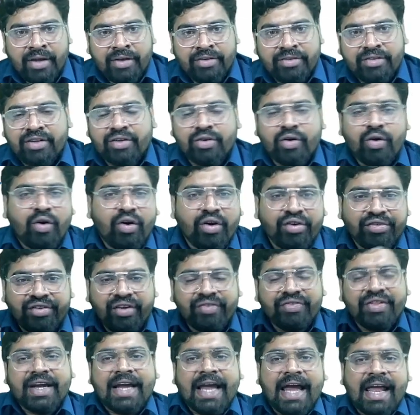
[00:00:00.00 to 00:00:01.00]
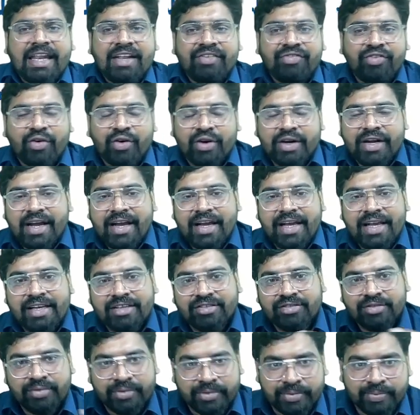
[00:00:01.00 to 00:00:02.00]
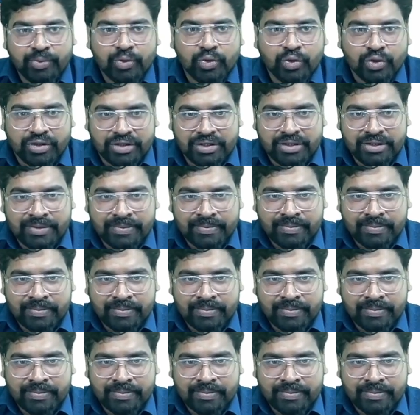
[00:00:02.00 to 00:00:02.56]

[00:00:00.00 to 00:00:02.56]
The coast of the California is smooth.